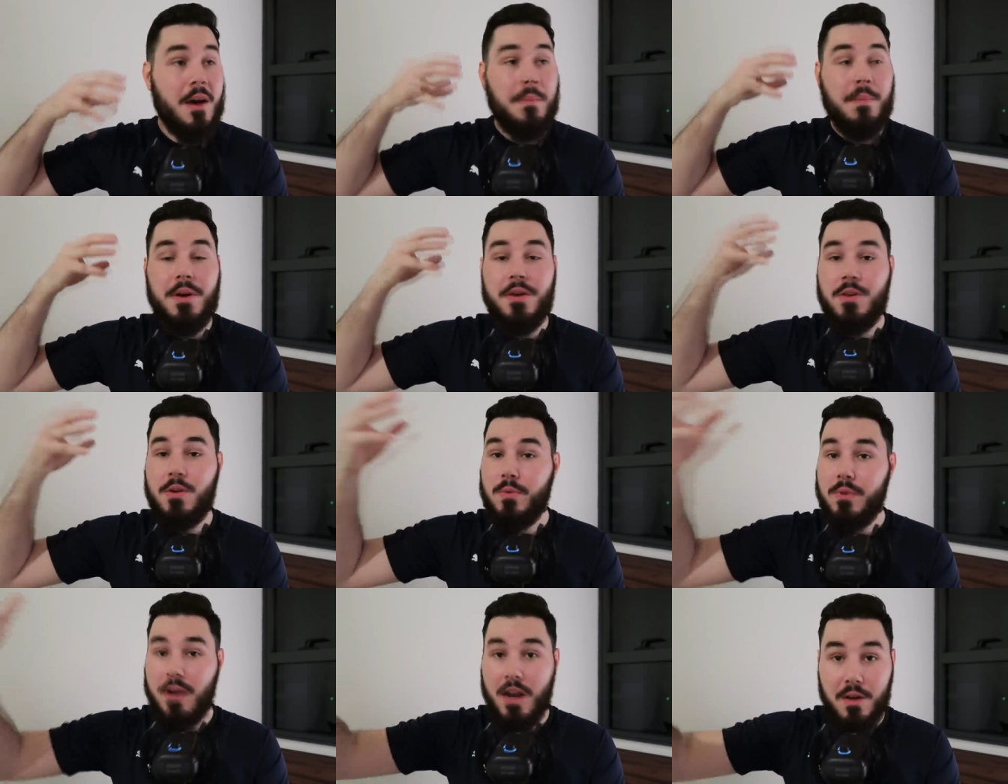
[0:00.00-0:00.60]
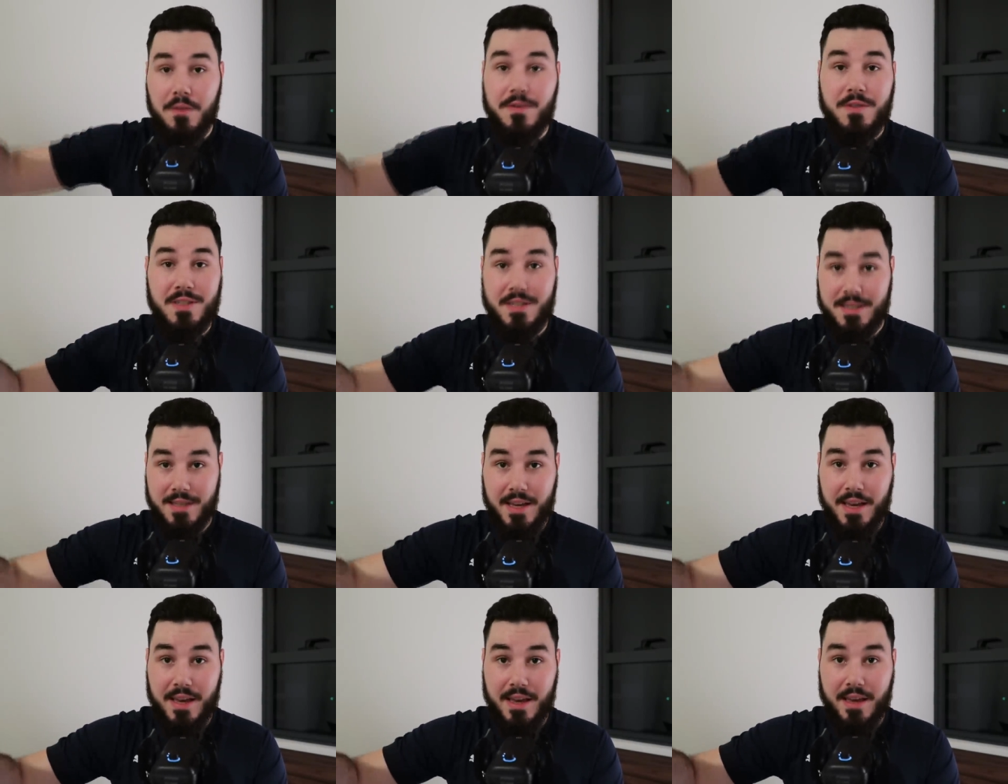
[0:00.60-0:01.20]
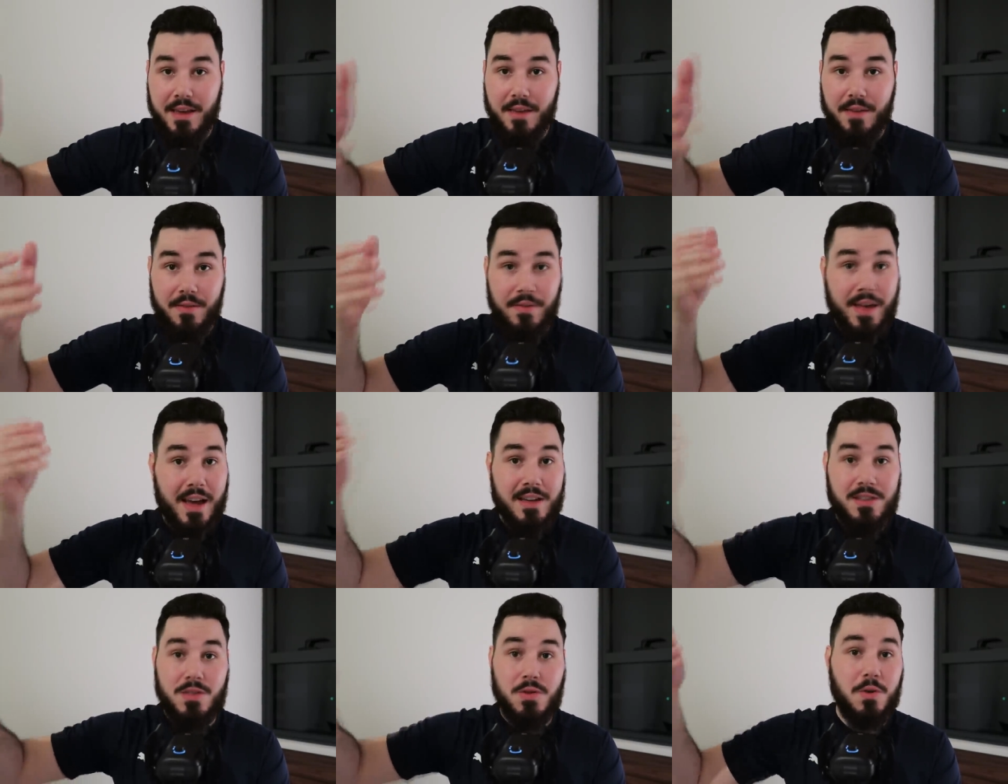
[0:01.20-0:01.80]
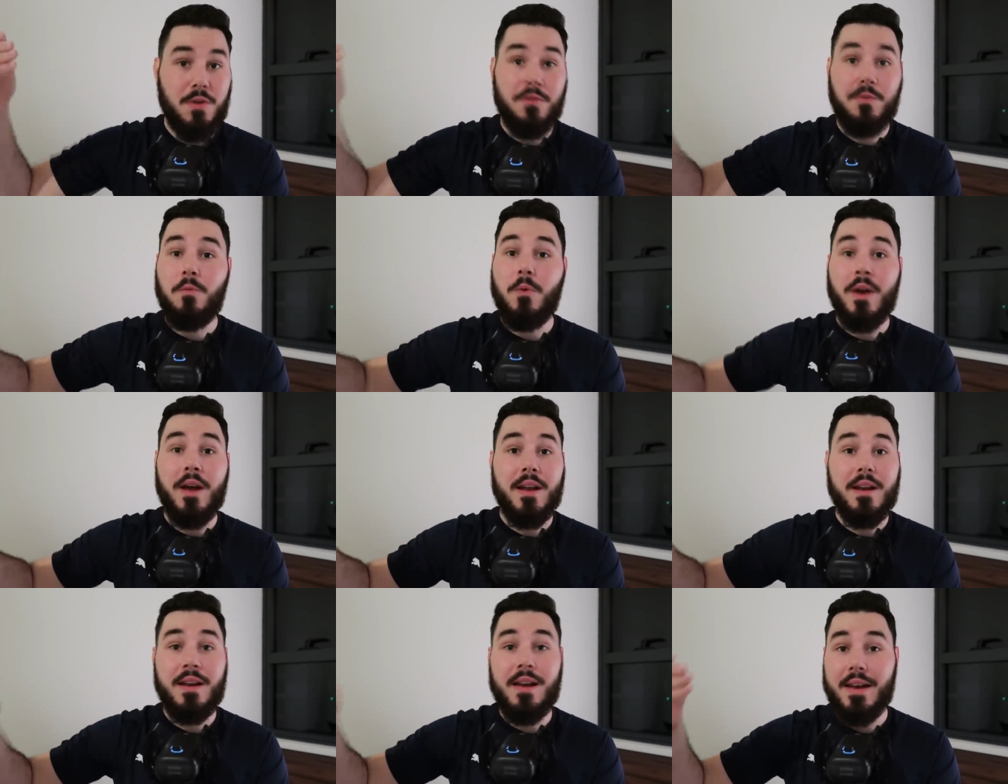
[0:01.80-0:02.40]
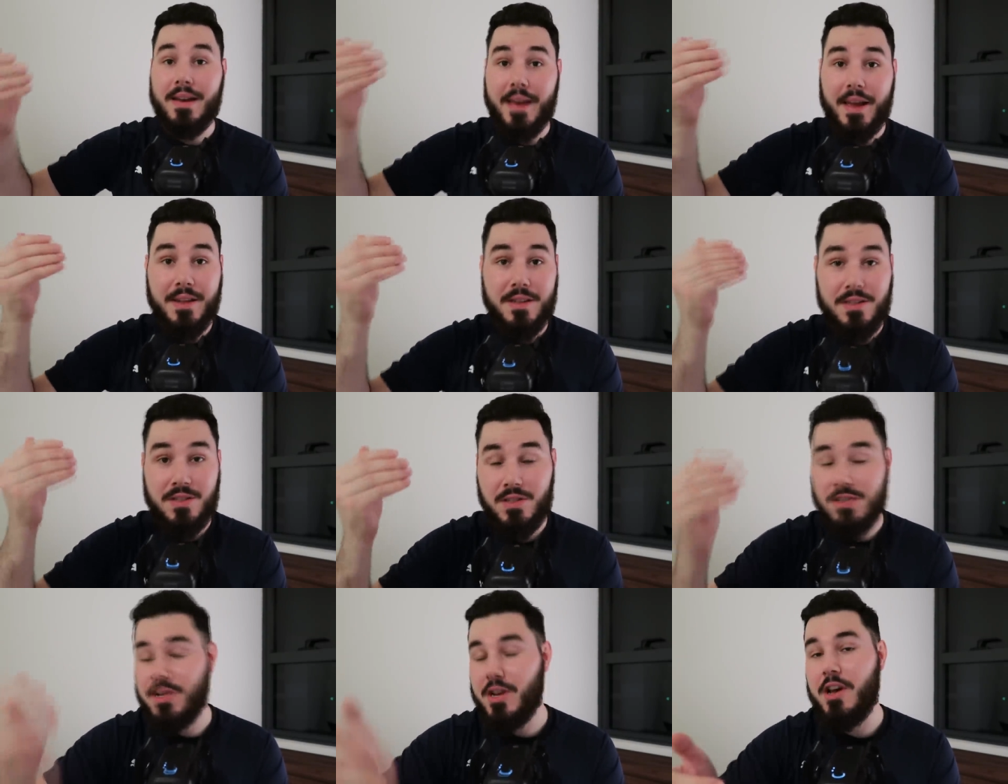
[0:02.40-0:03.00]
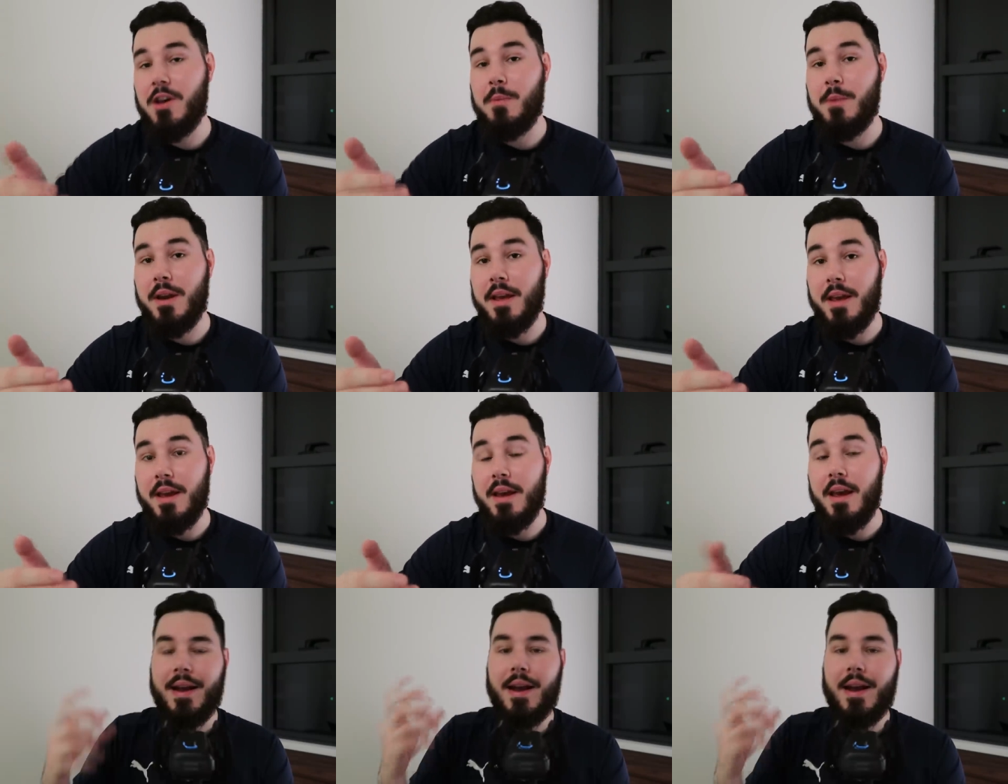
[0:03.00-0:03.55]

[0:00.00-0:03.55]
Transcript: But you love to see that sort of win against Germany.